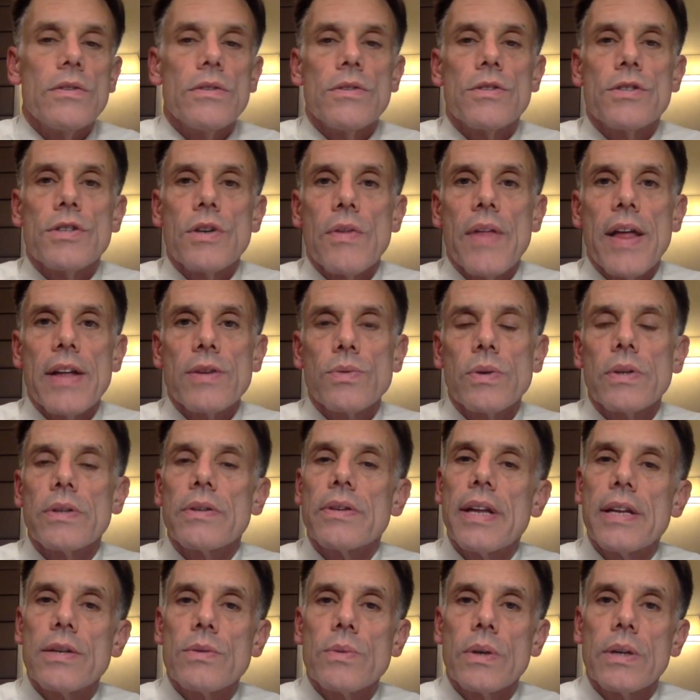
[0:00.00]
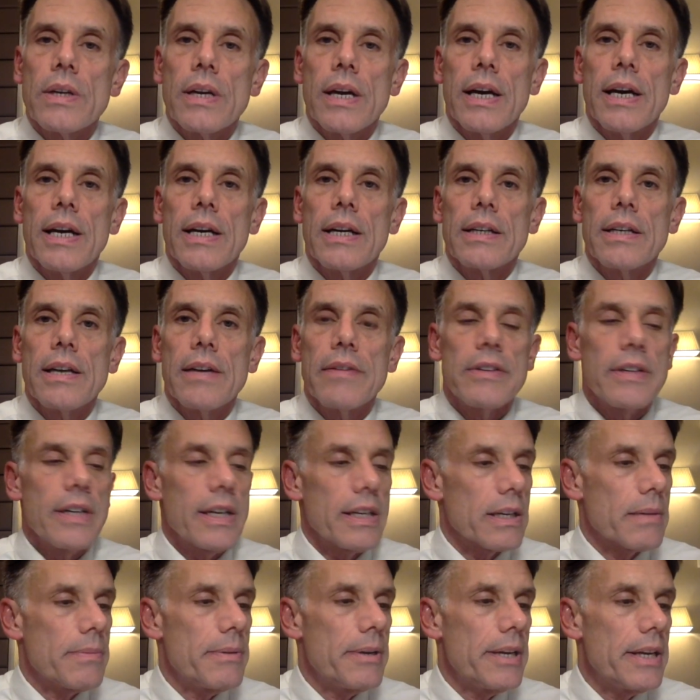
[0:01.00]
So that's what covenant
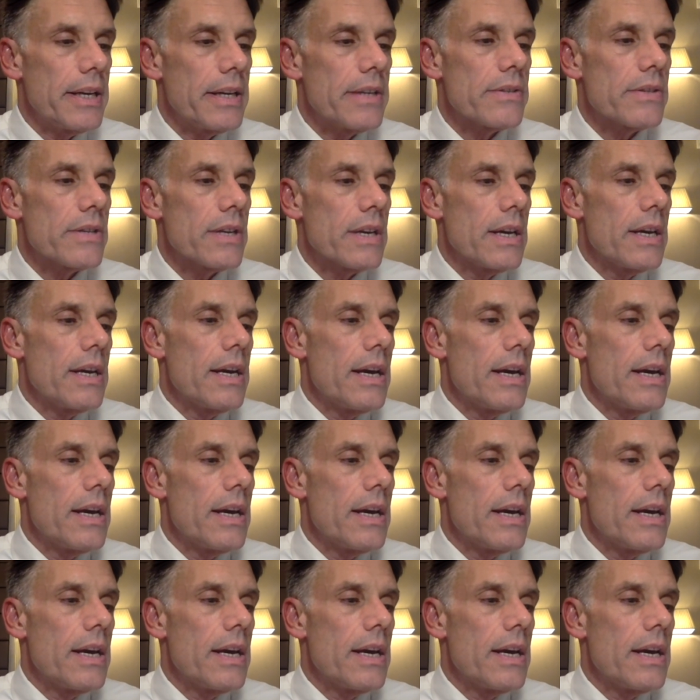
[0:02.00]
not to compete is.